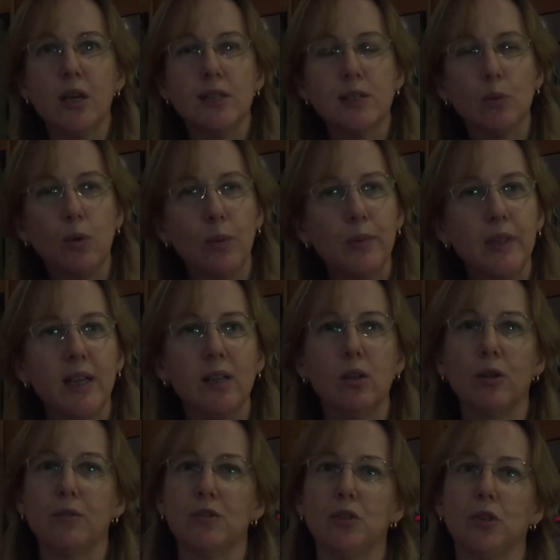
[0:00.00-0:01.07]
So when we eat a
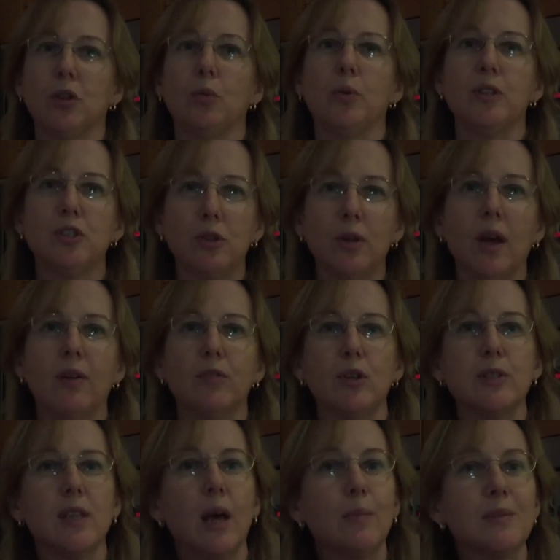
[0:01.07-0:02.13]
lot of sugar, we do have
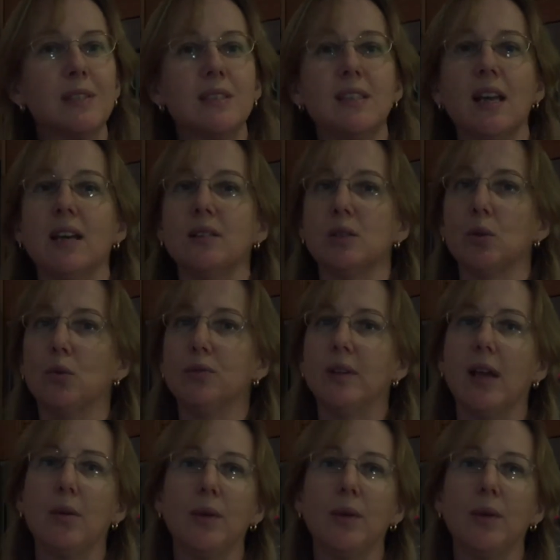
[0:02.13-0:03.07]
those ups and downs all day.